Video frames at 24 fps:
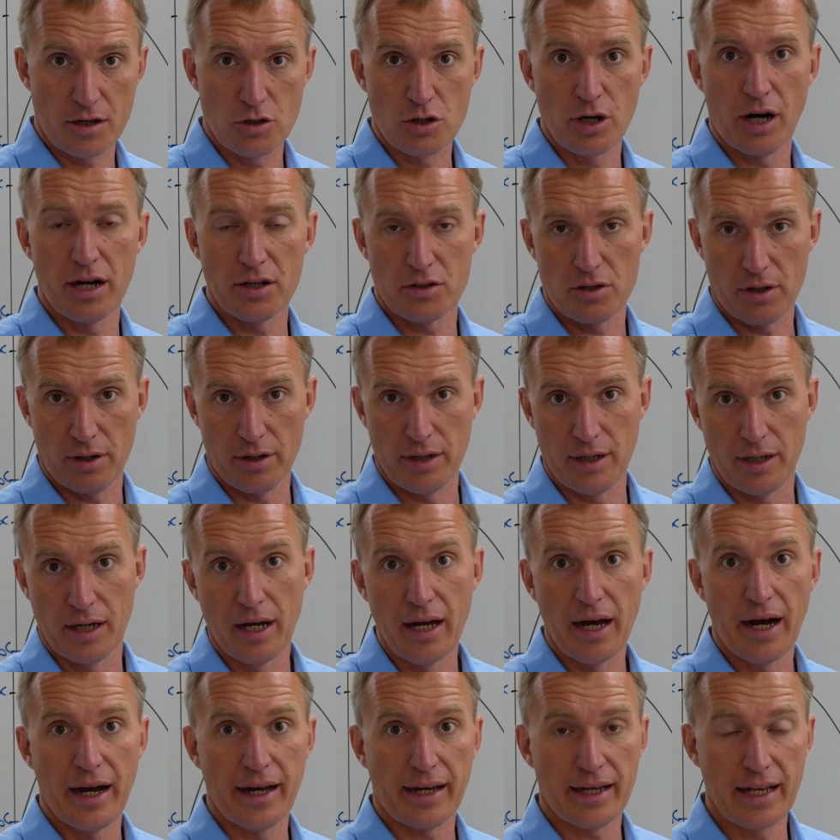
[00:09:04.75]
the charge, or
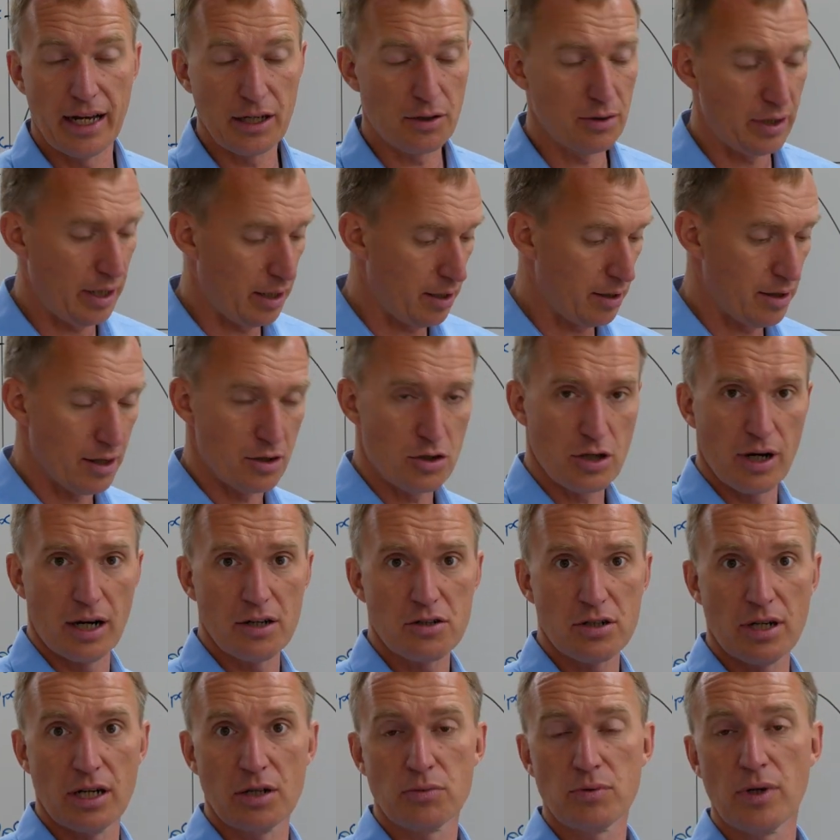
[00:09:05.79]
I calculated the
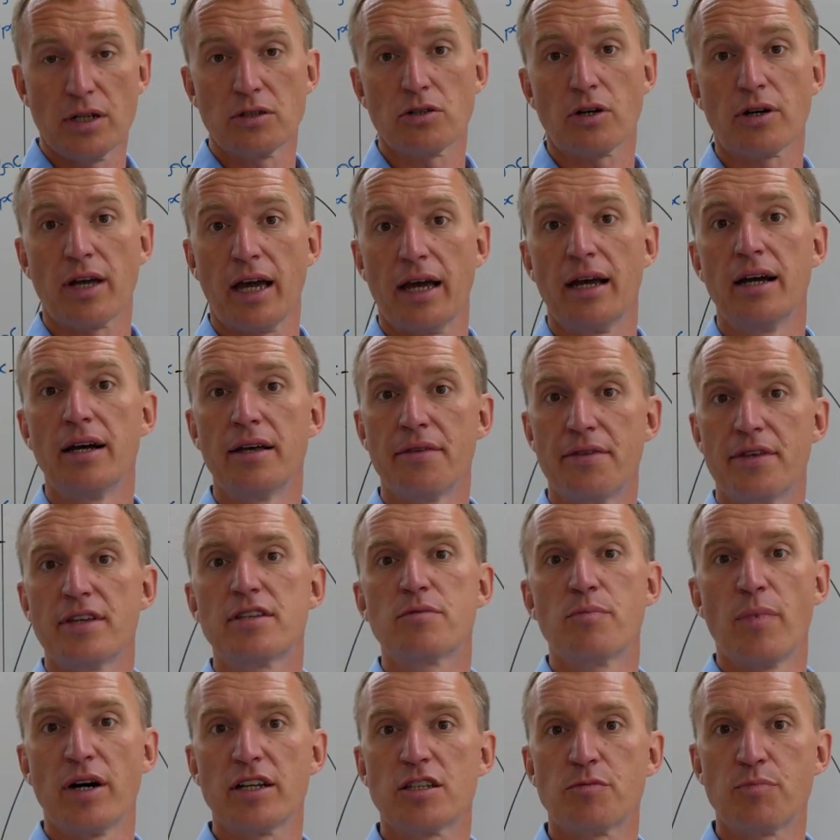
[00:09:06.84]
charge, and I realized, okay,
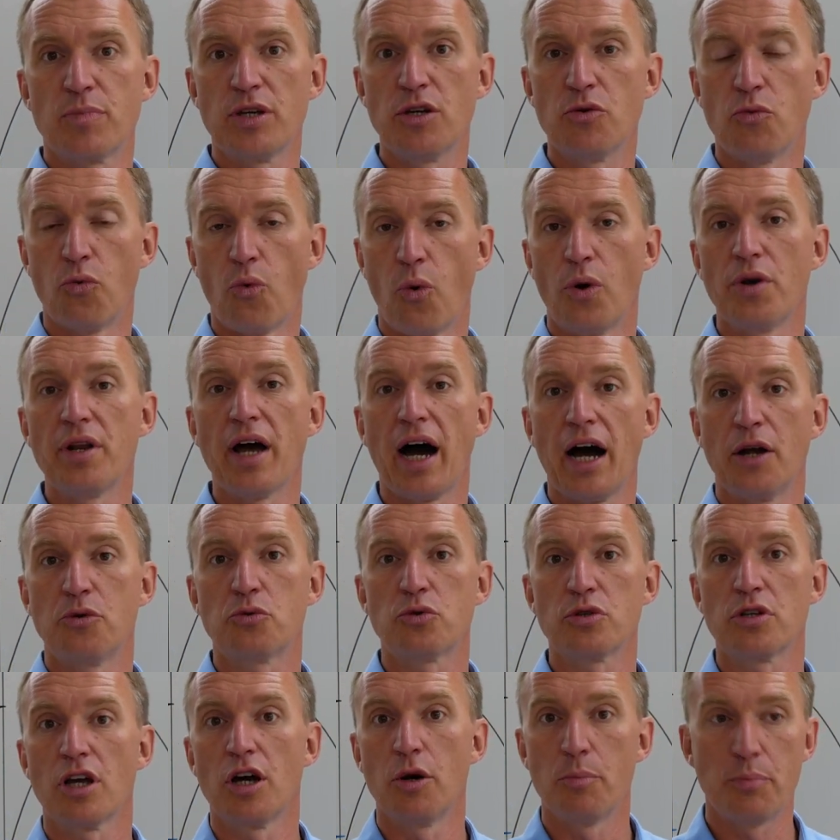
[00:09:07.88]
this must be
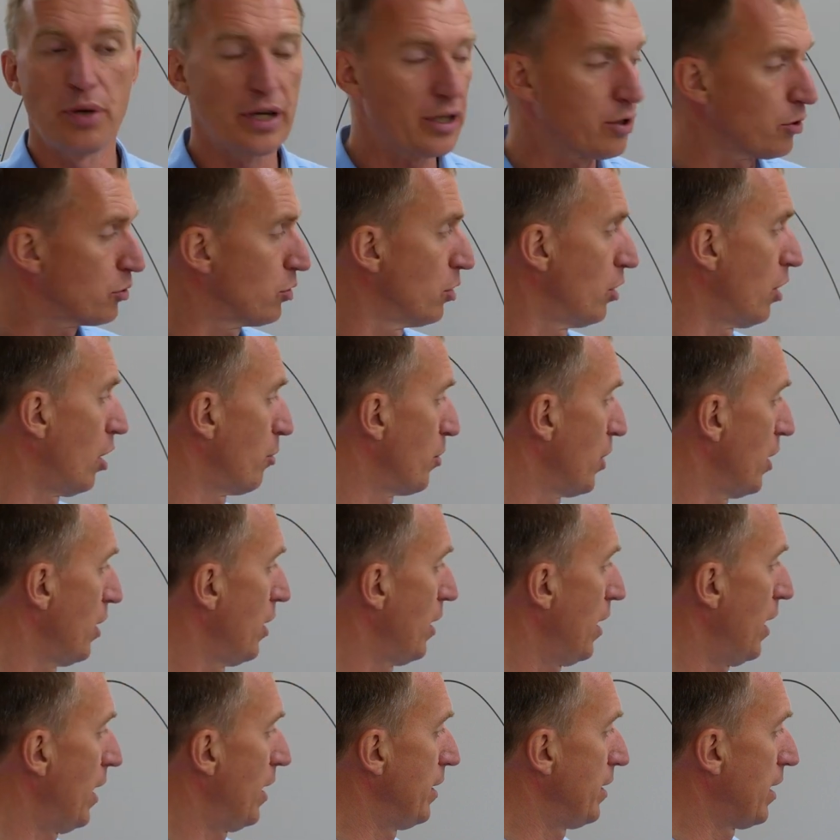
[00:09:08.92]
100 picocoulomb.
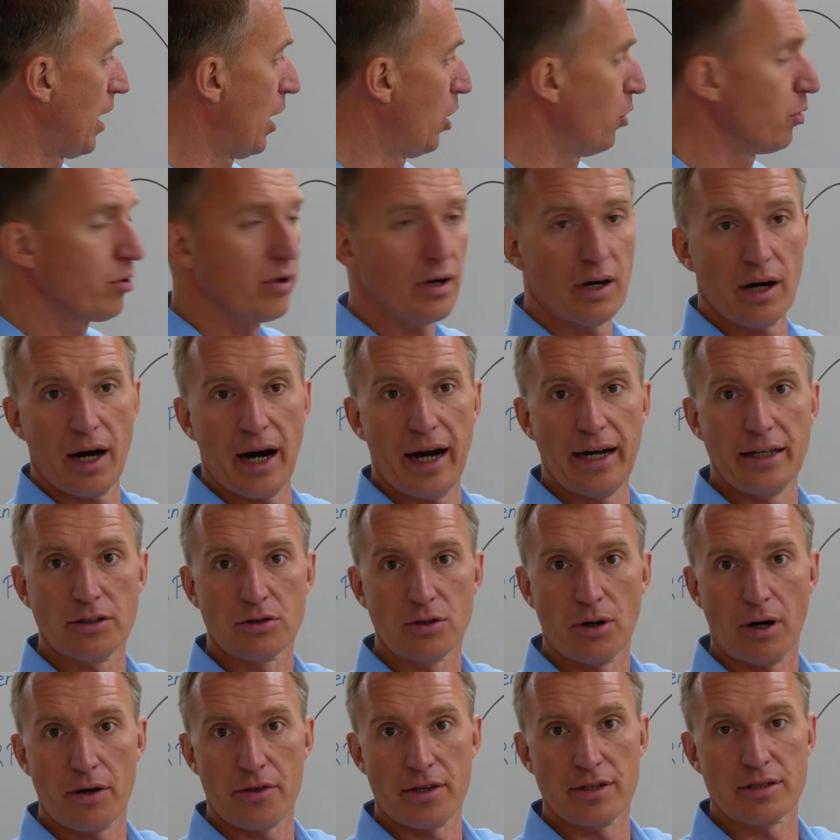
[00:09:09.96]
And now I
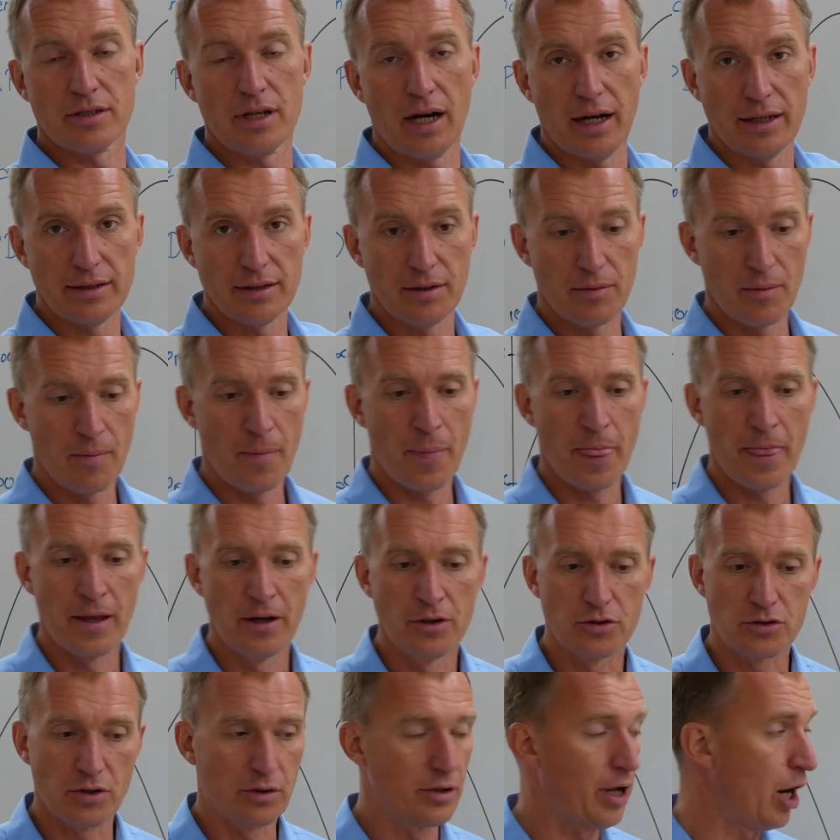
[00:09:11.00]
draw this dot.
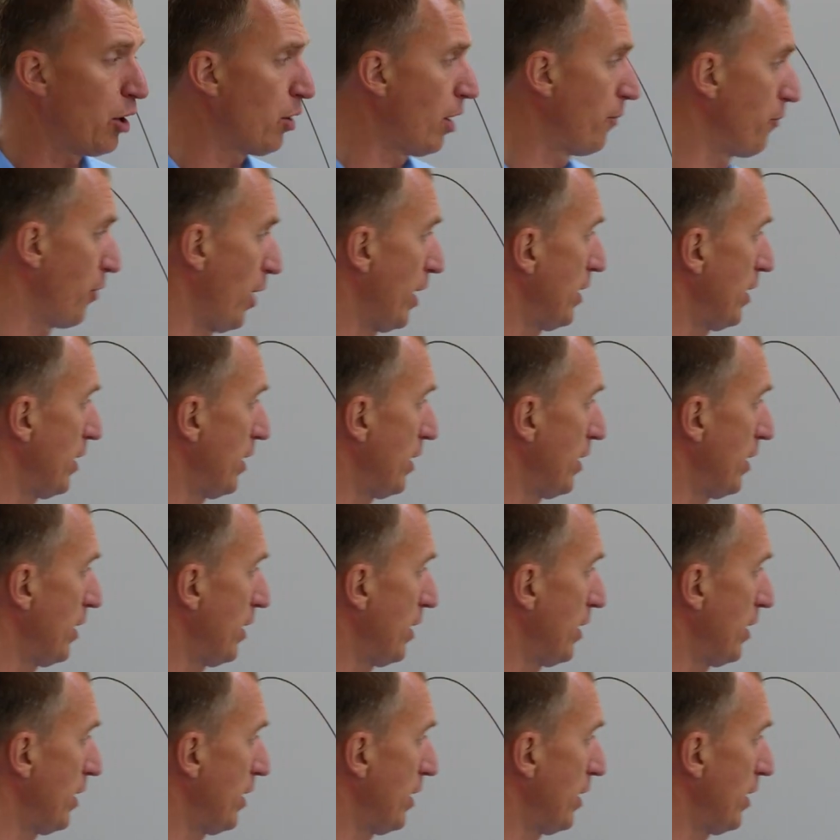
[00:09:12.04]
So now I'm